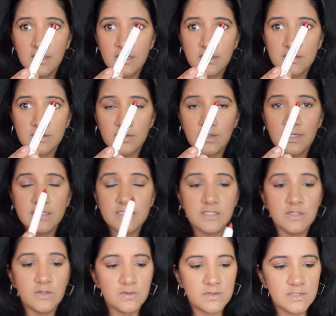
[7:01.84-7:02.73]
So let's
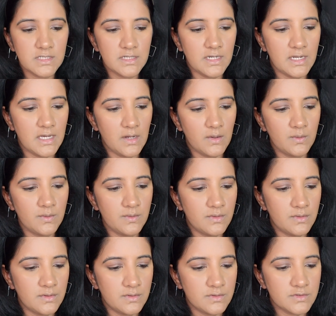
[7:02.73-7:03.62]
use it
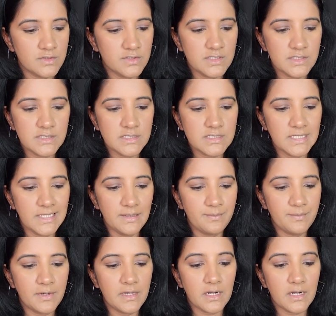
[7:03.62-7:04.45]
now. So this is a lip